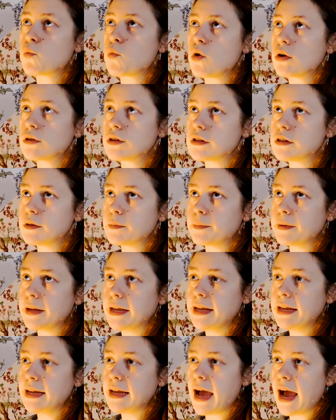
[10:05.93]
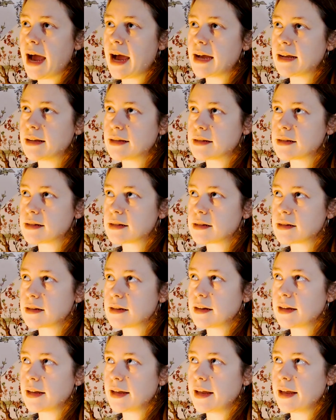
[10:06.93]
want to be as
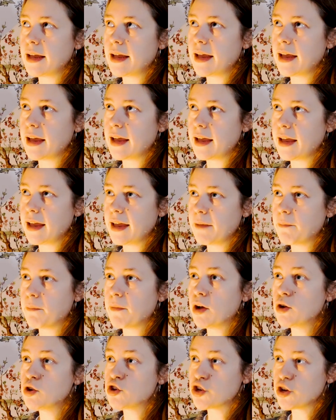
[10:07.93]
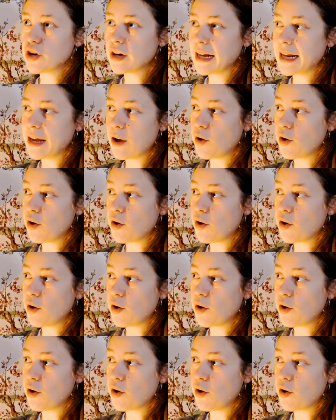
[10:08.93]
emotionally